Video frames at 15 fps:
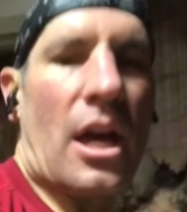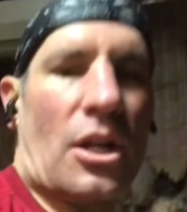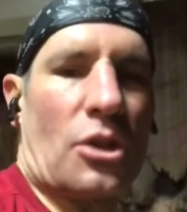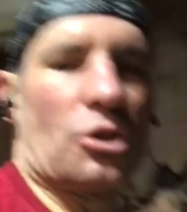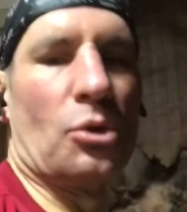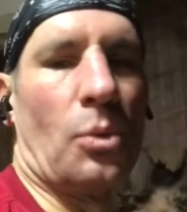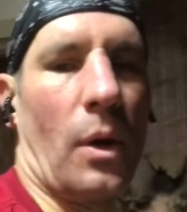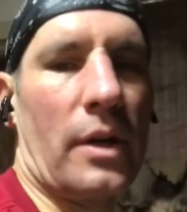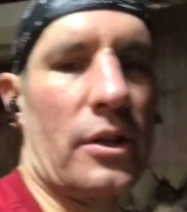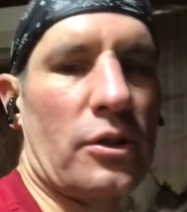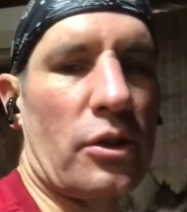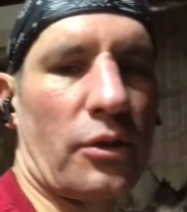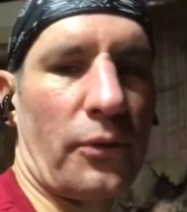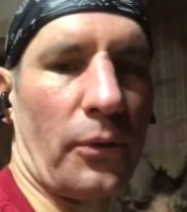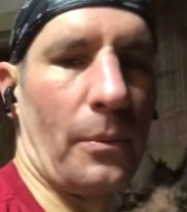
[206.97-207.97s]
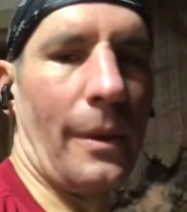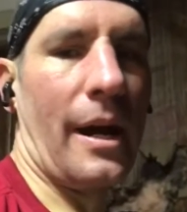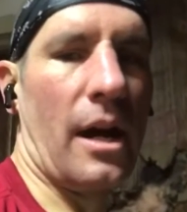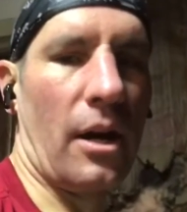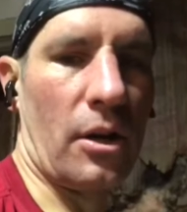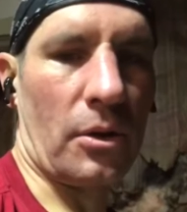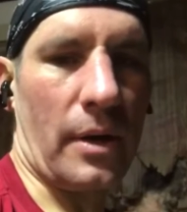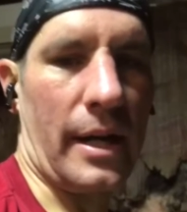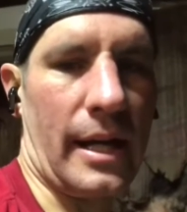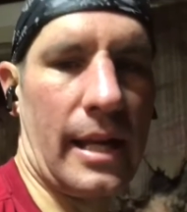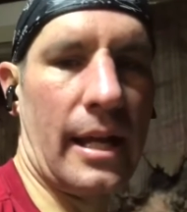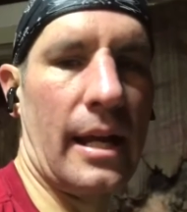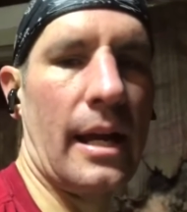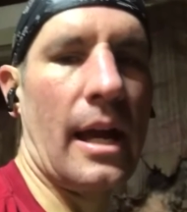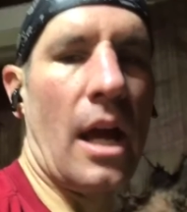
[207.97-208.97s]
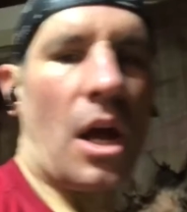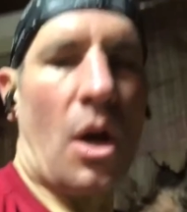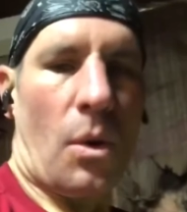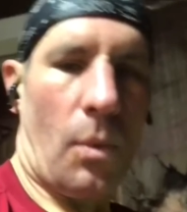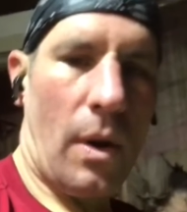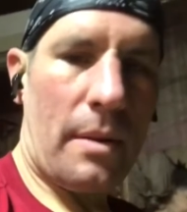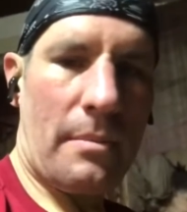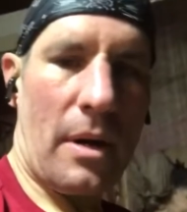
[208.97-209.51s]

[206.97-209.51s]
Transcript: do wonders for my heart rate. One,